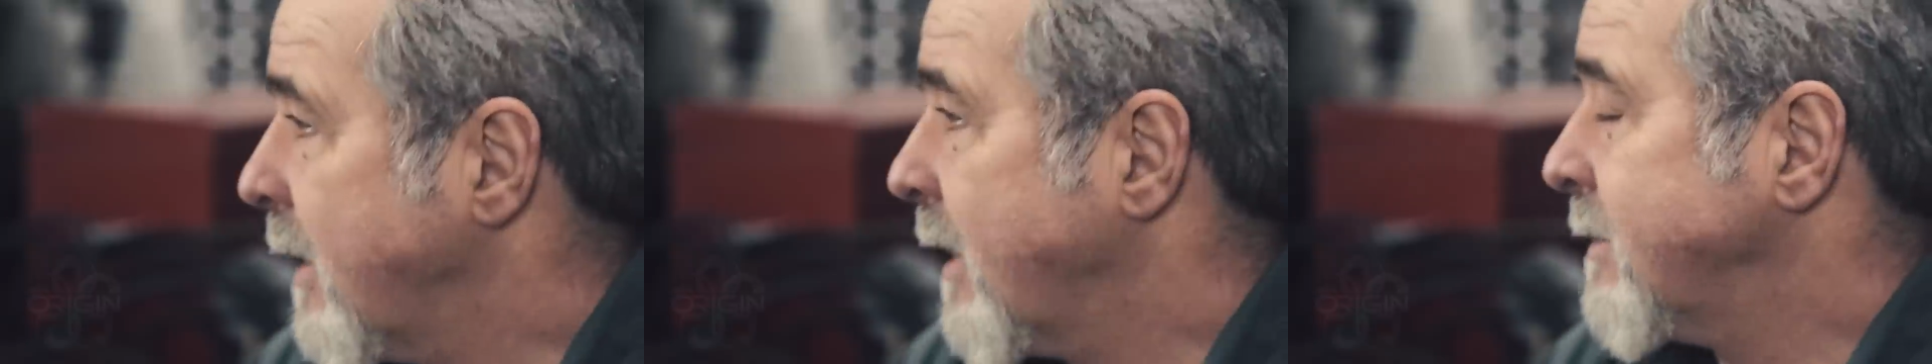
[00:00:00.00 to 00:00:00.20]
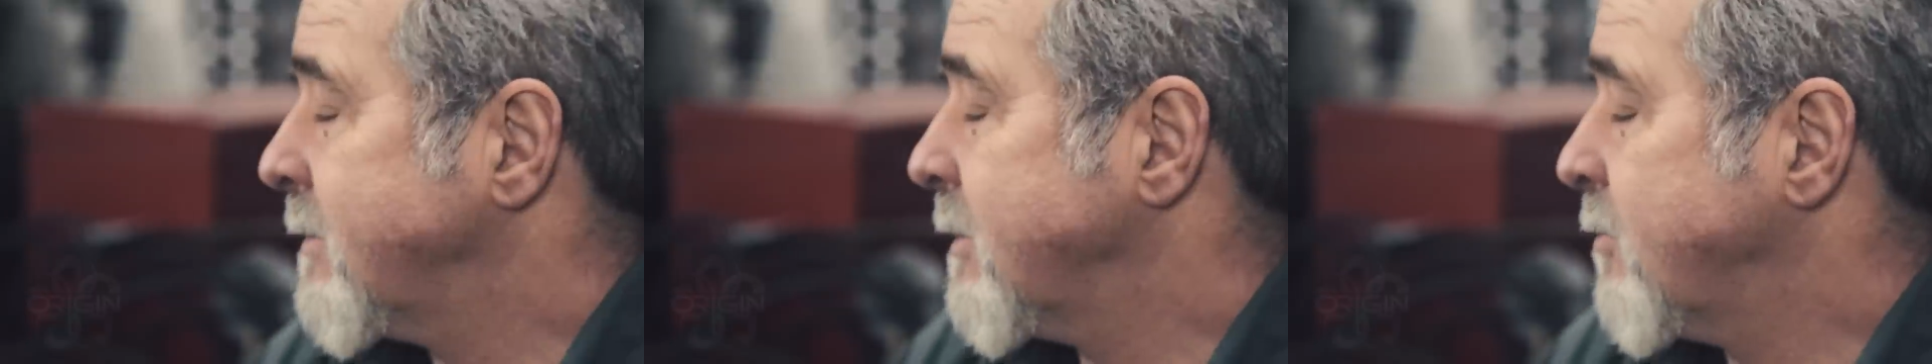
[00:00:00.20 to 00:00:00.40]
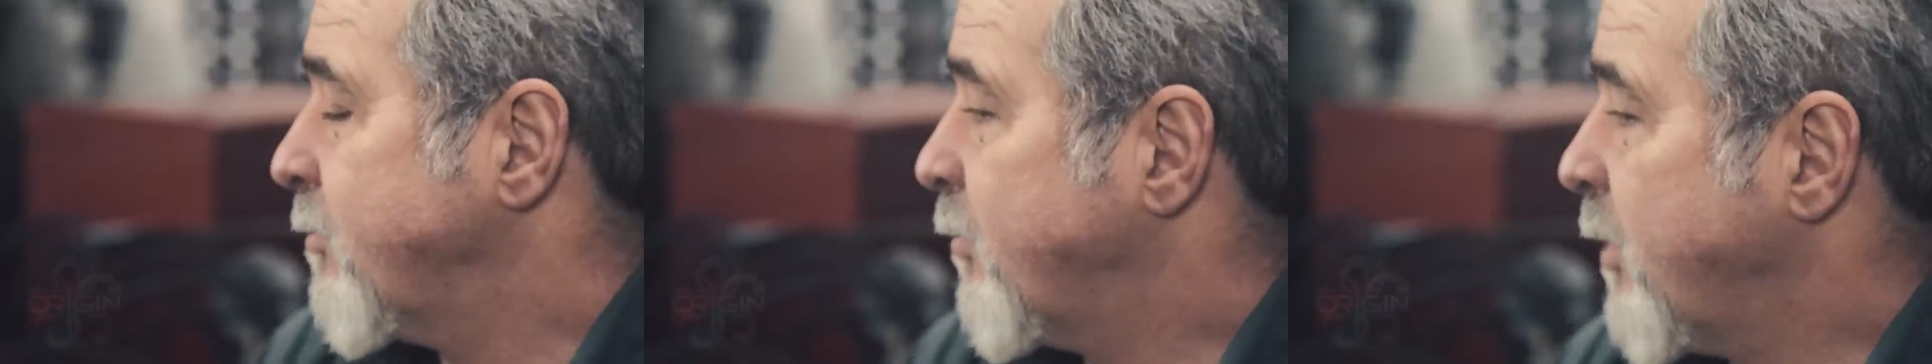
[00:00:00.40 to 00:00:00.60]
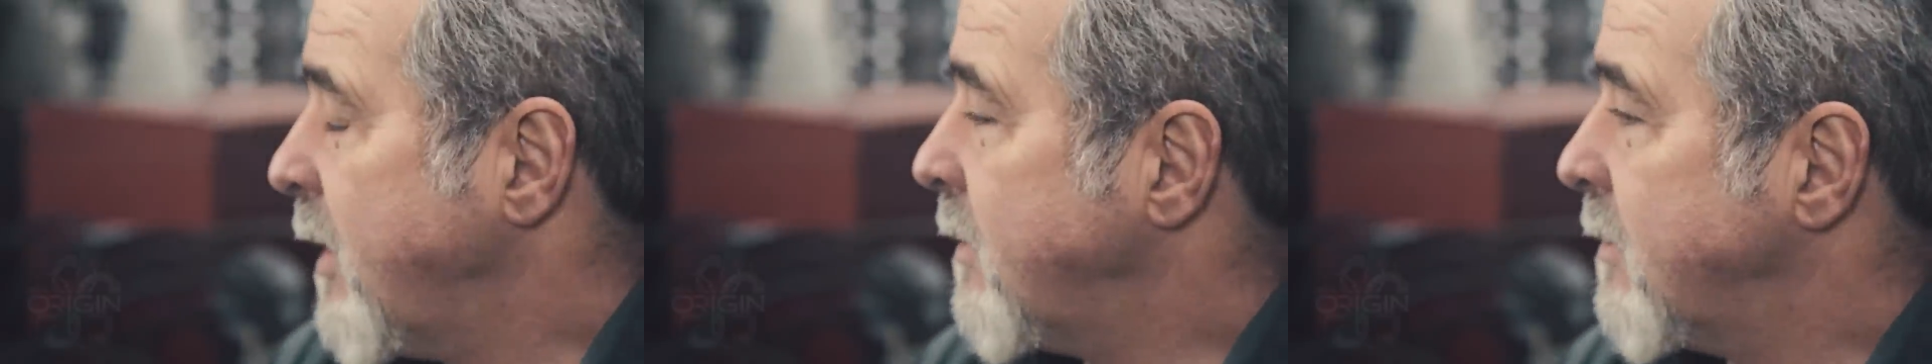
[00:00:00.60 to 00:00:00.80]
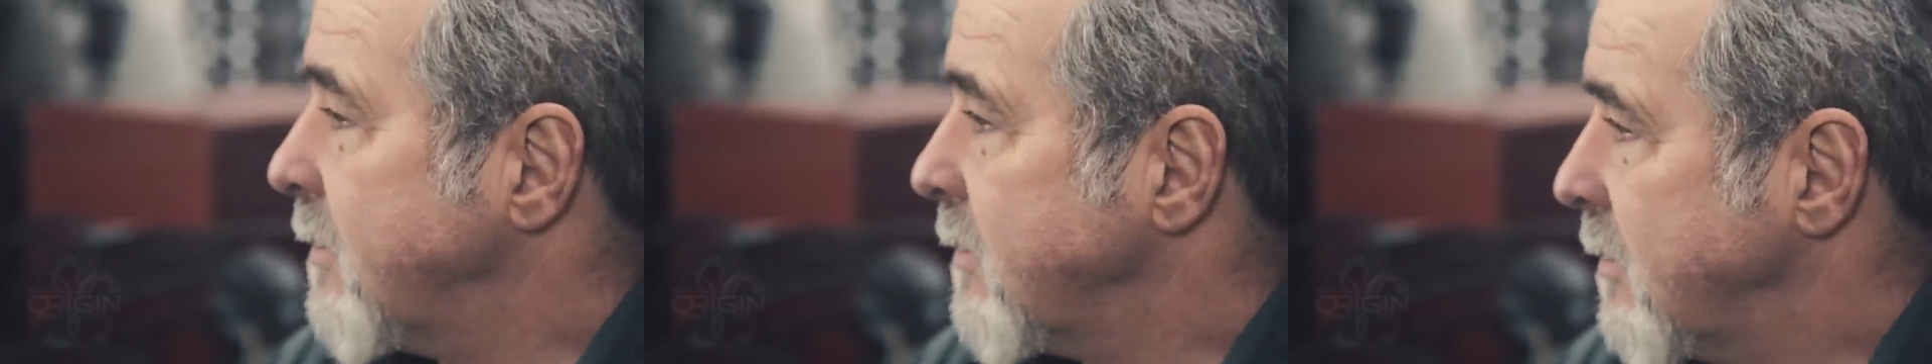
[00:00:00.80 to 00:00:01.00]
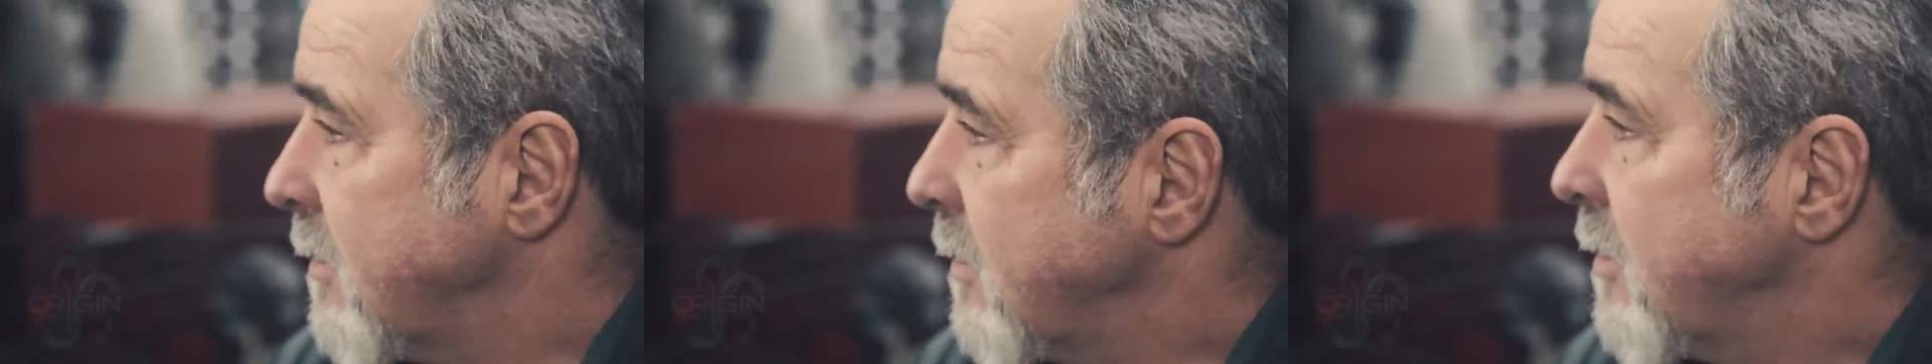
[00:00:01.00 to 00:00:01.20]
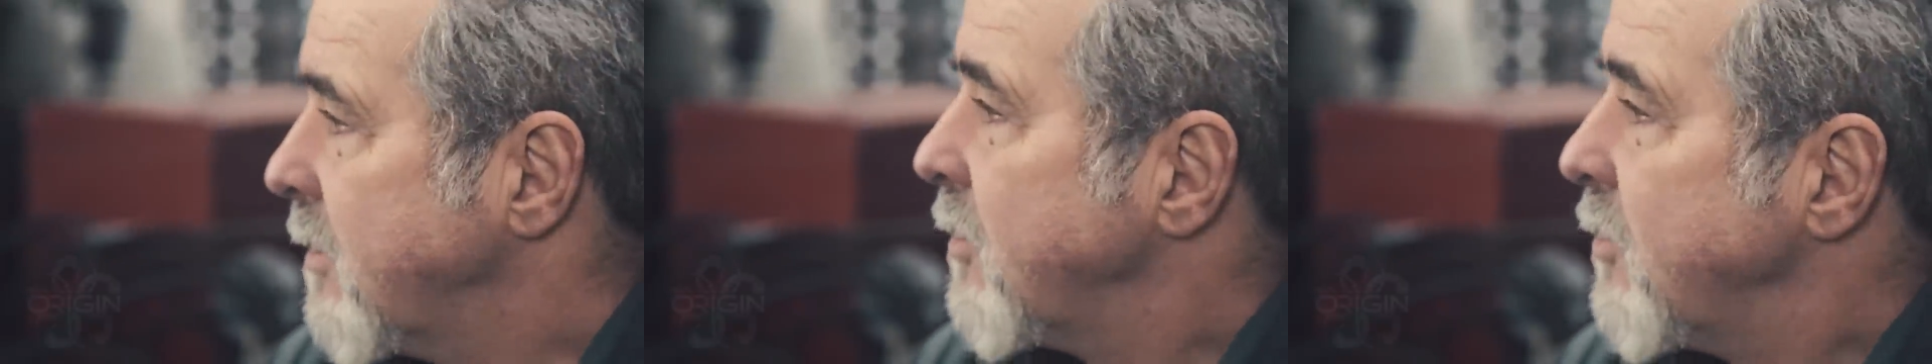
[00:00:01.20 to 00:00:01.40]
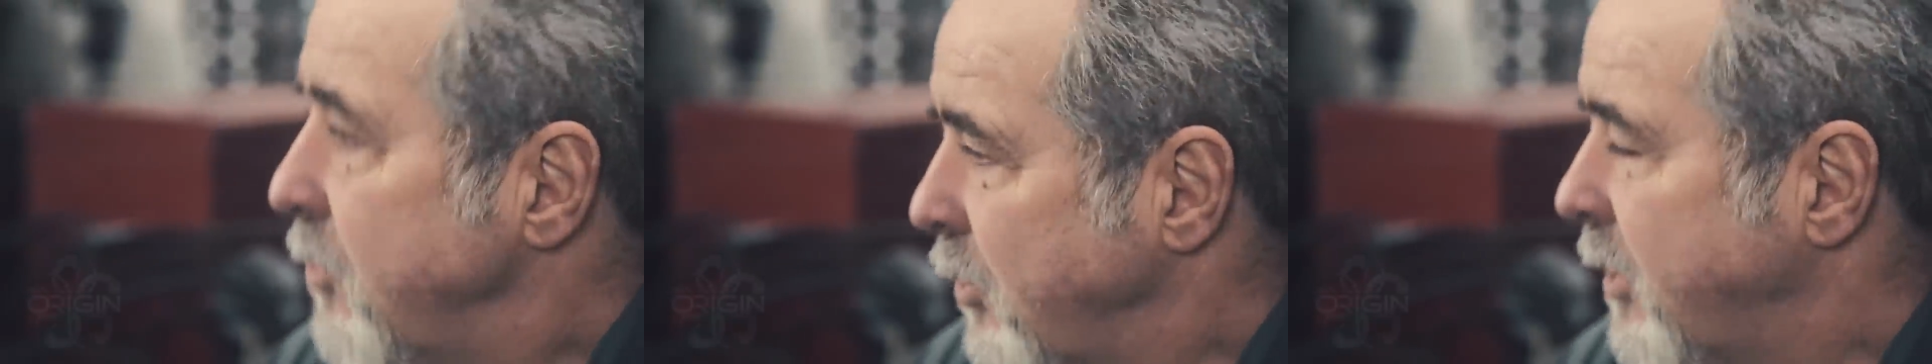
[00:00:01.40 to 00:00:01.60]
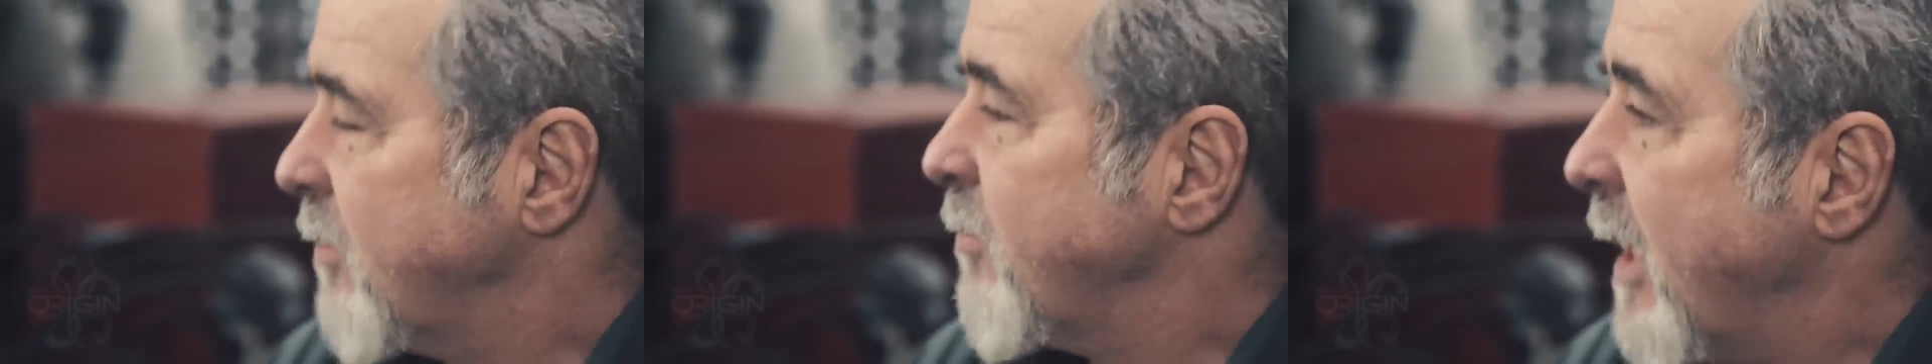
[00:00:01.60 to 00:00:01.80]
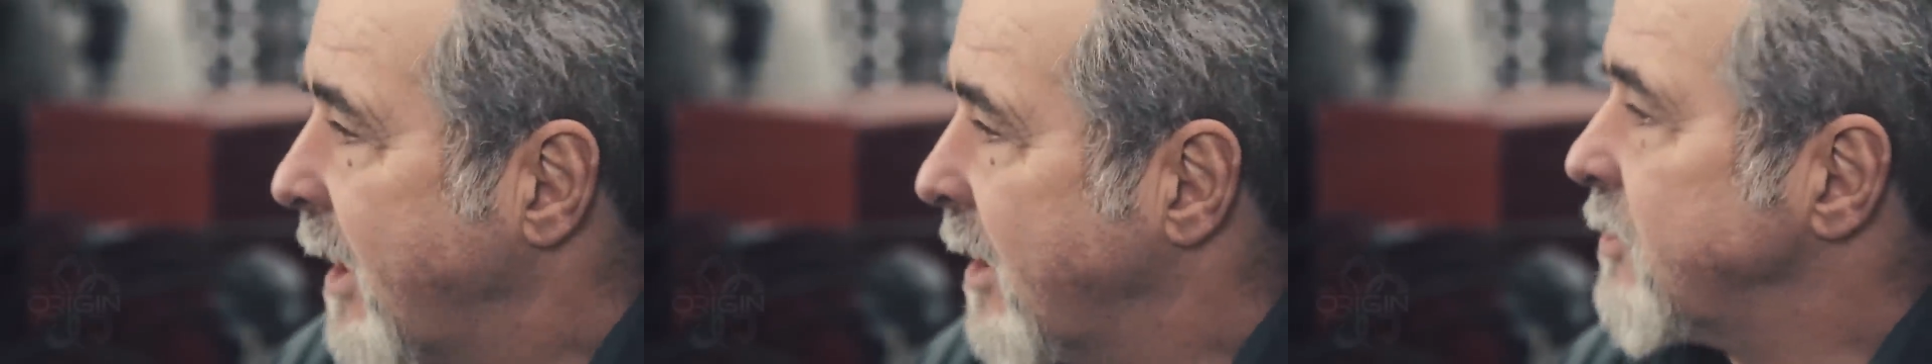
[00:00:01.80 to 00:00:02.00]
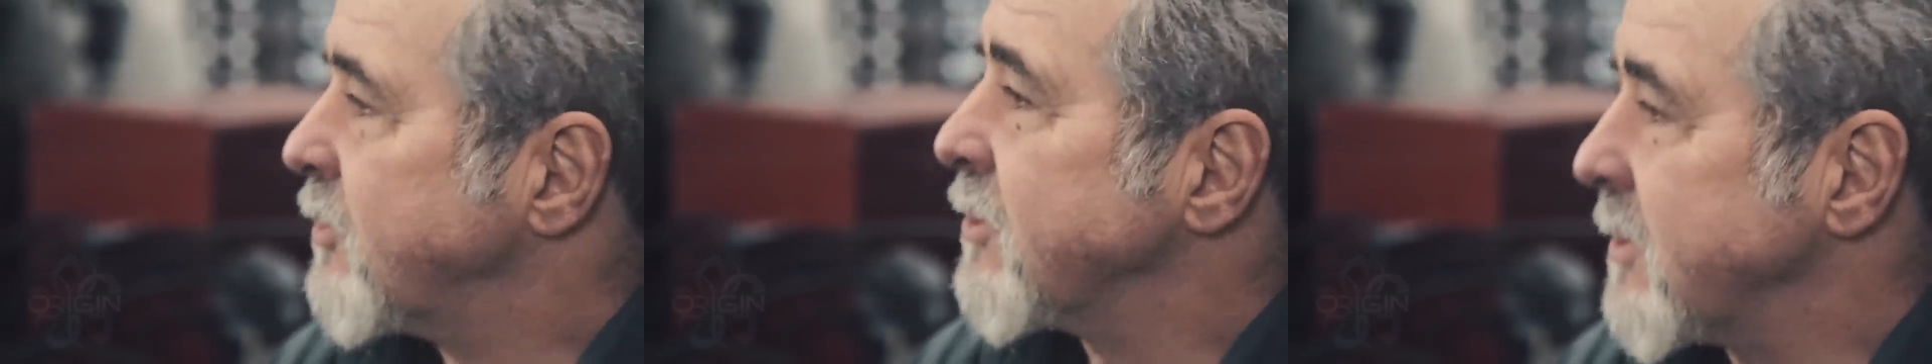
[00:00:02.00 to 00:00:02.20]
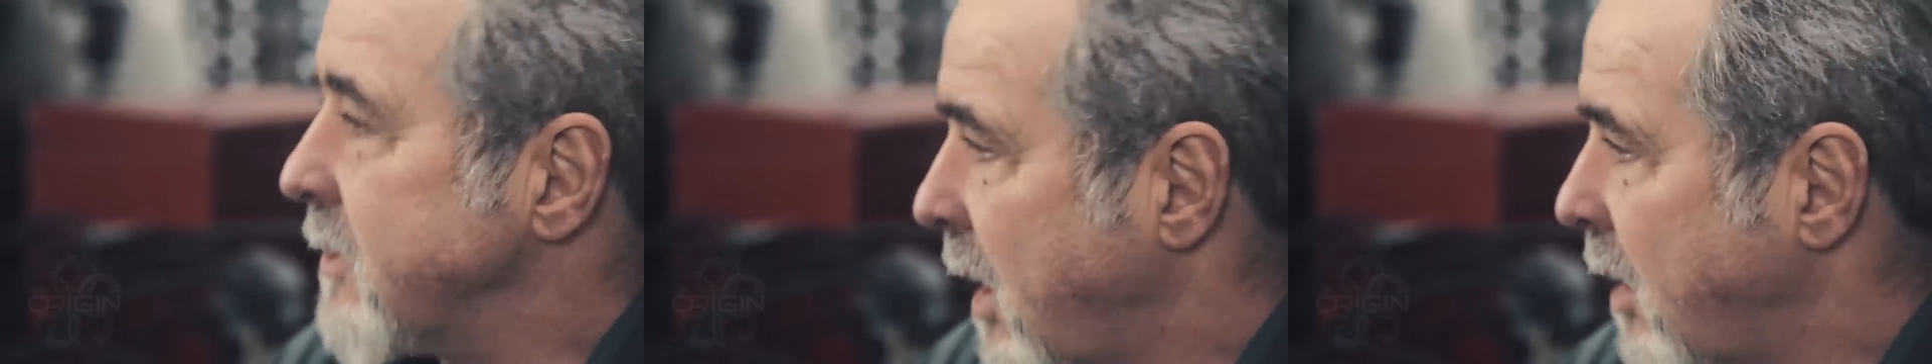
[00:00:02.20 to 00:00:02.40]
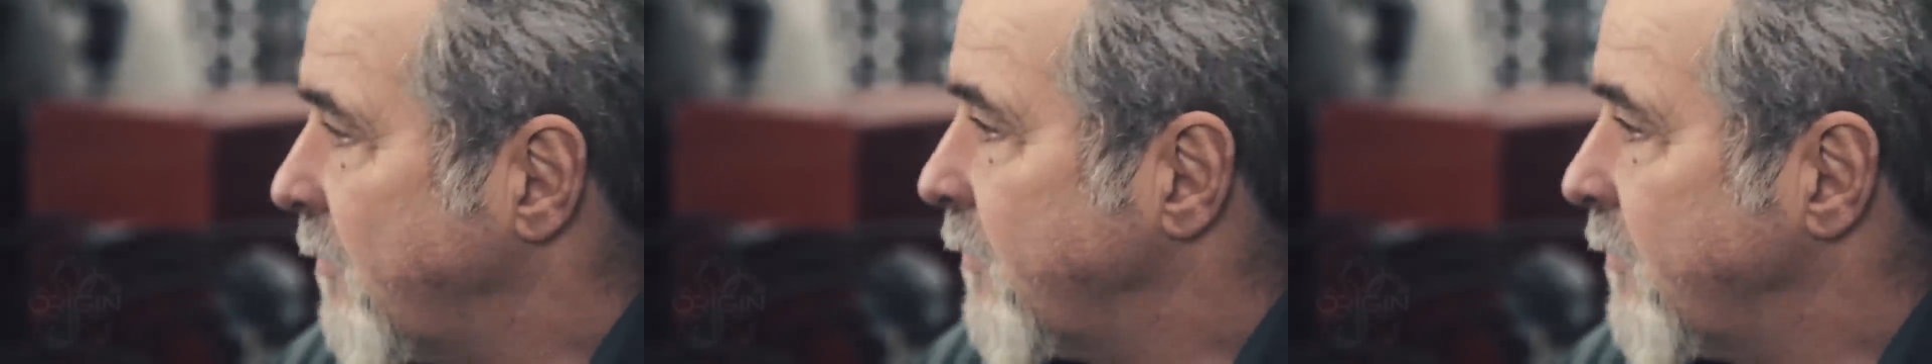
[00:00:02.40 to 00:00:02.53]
I said, Pete, you can make it yourself.